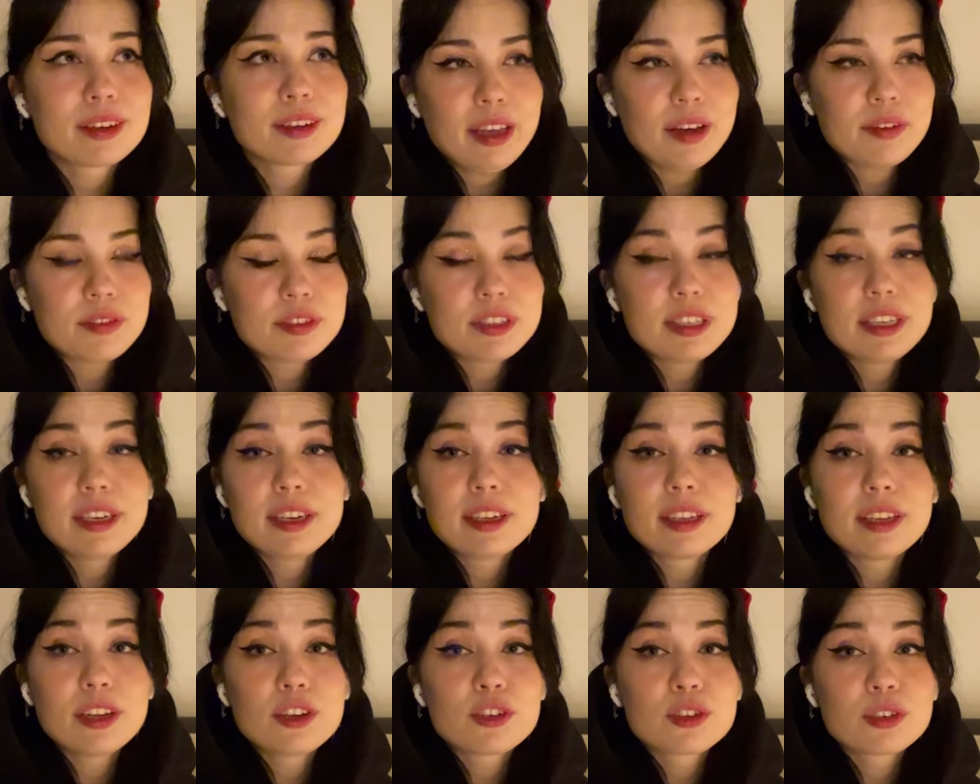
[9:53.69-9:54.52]
I've seen it
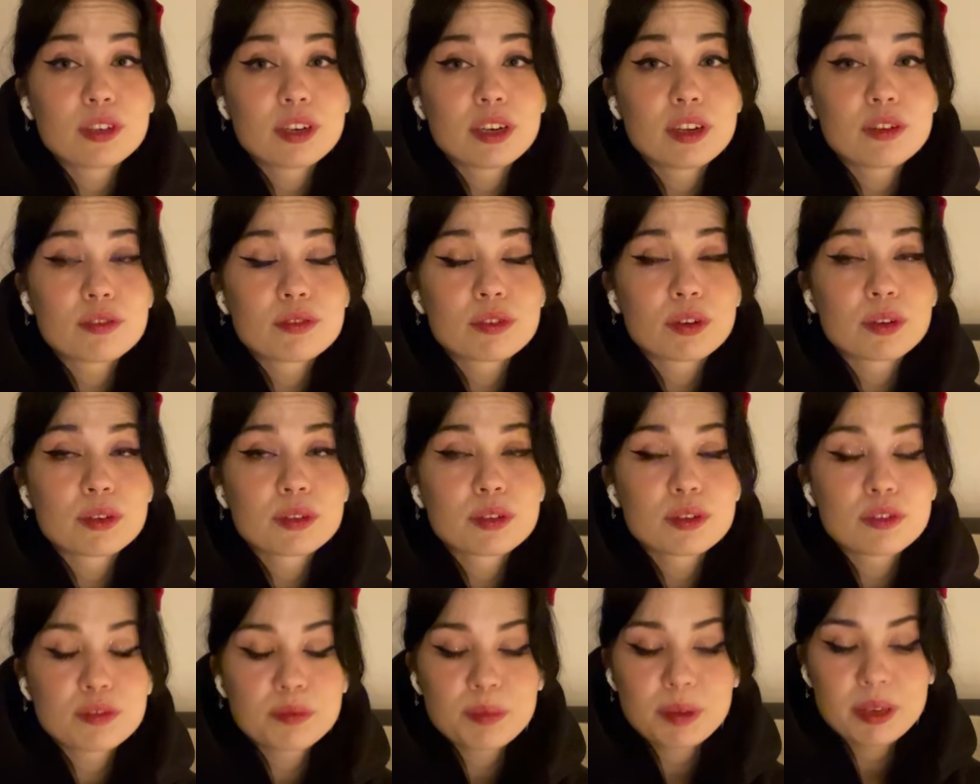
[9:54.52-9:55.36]
literally in front
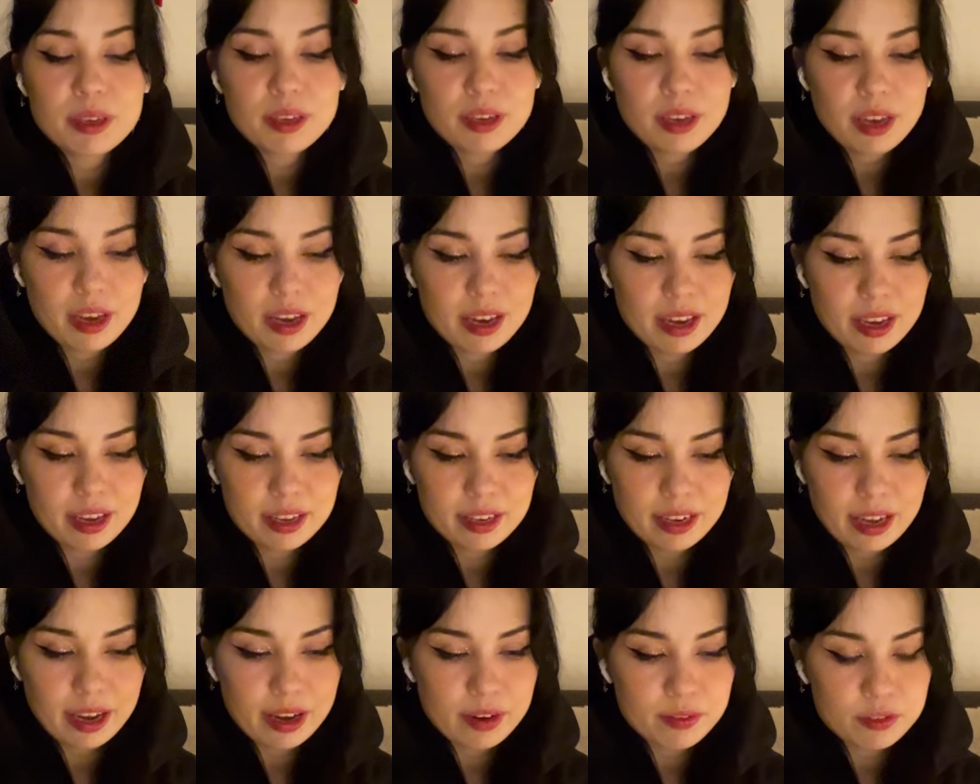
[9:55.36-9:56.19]
of me, and
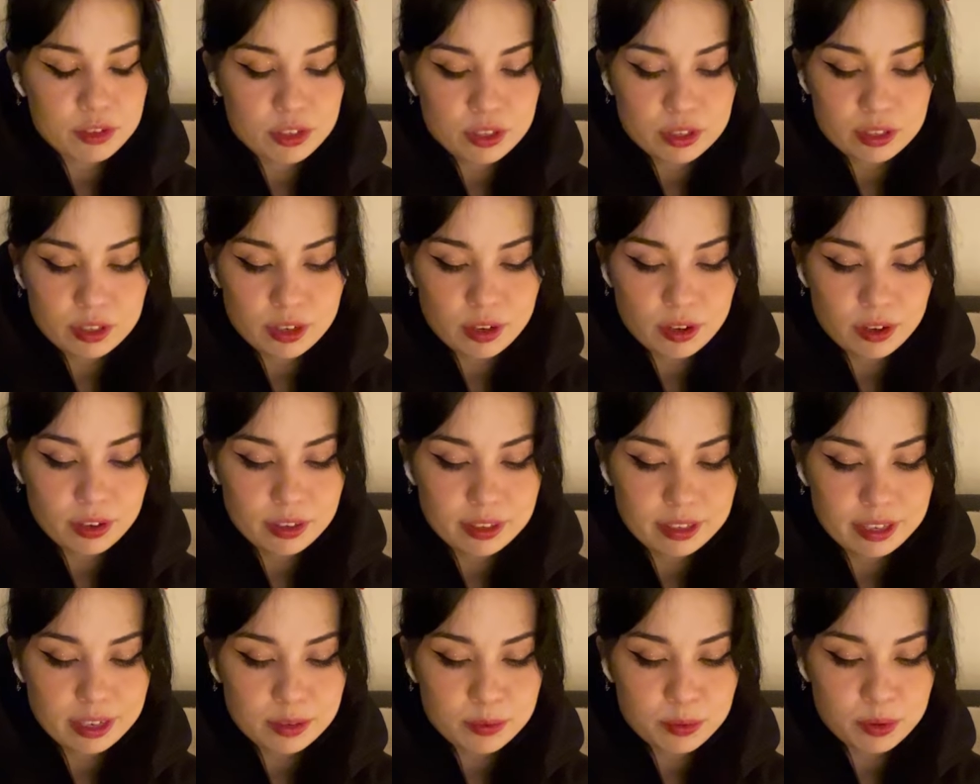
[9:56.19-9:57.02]
I've just learned
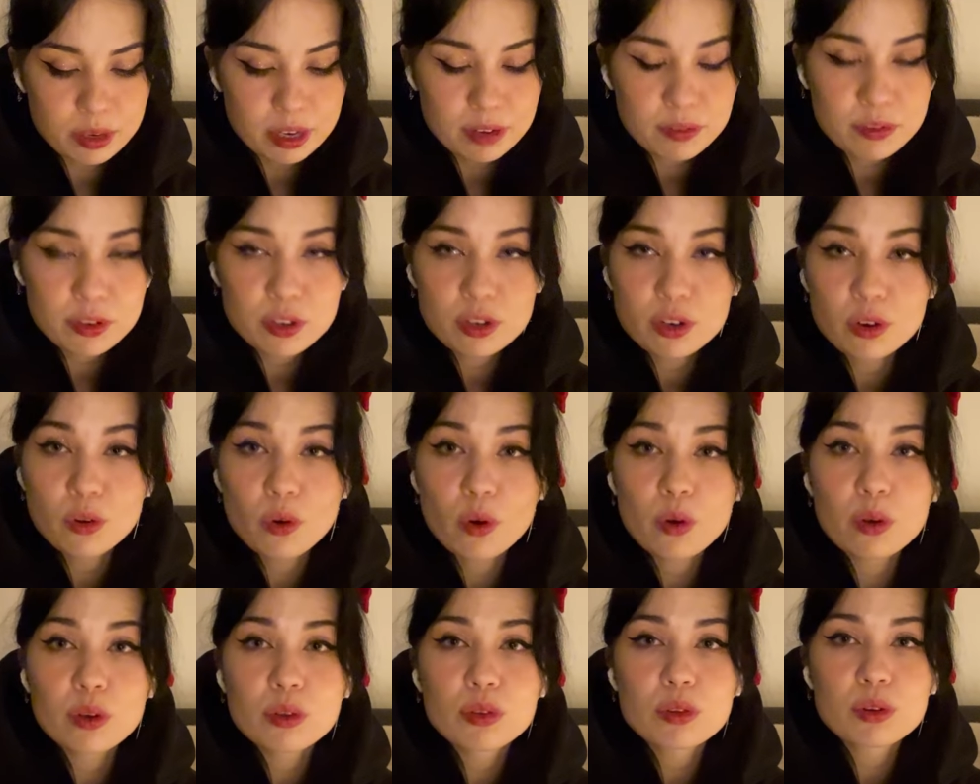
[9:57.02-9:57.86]
that whatever you're
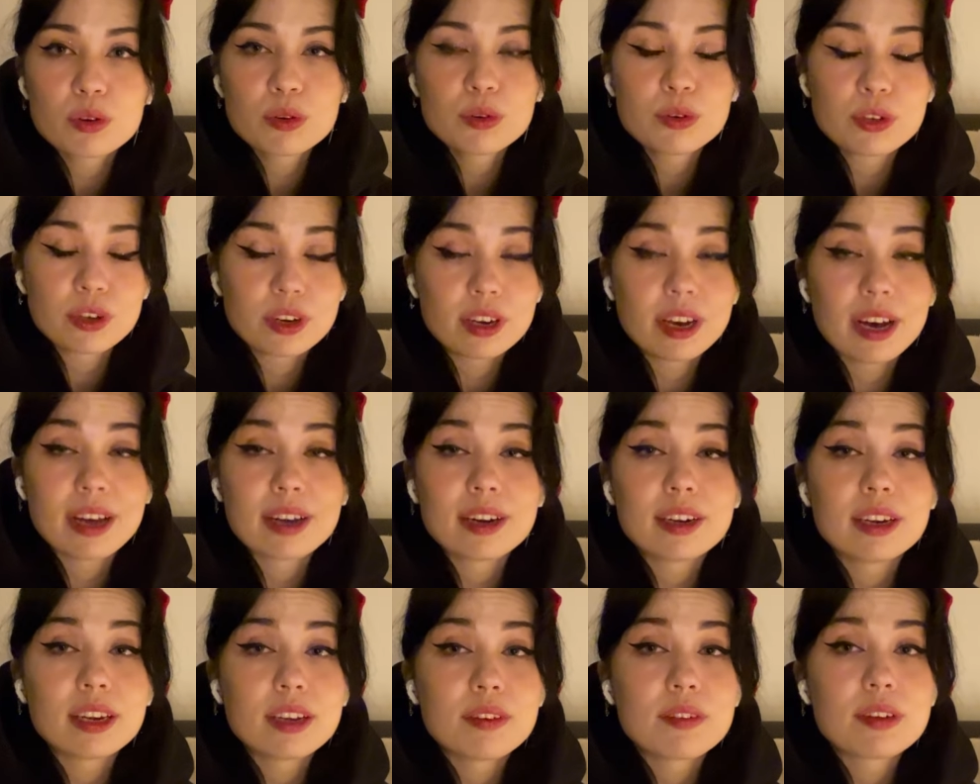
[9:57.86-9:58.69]
going through, you gotta
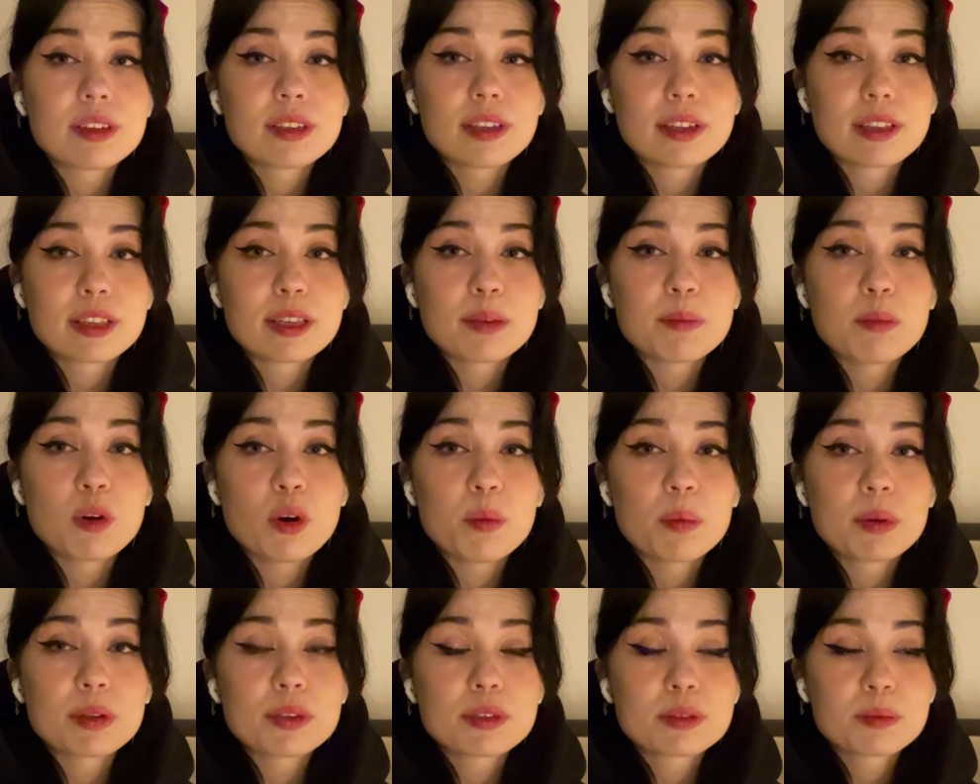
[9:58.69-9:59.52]
leave it at the
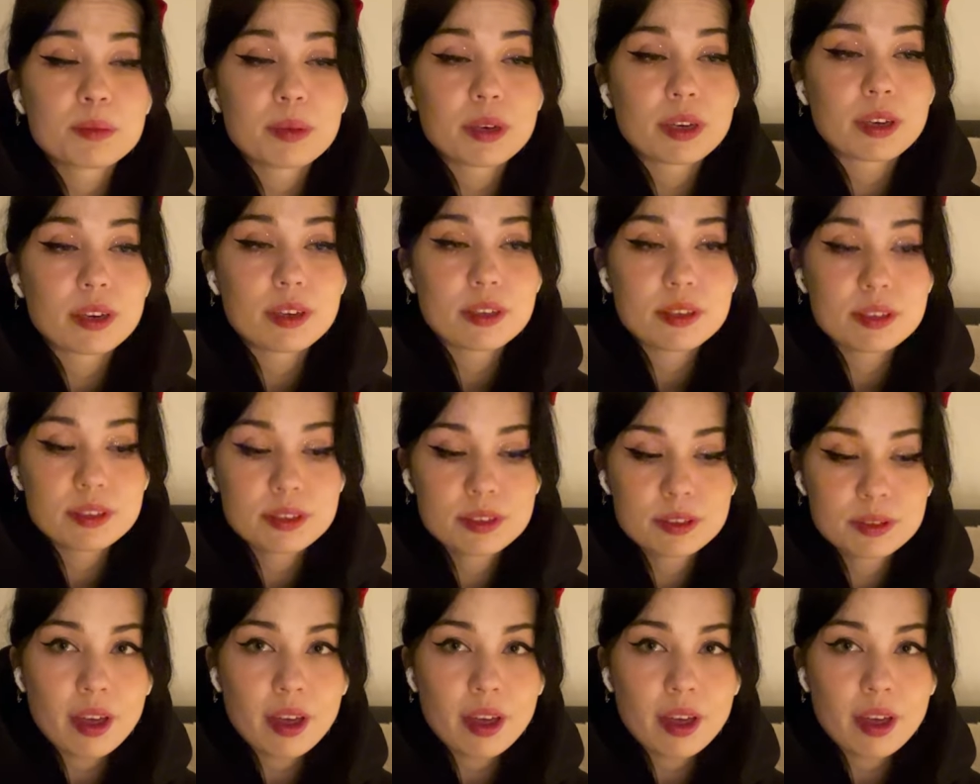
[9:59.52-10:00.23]
moment, because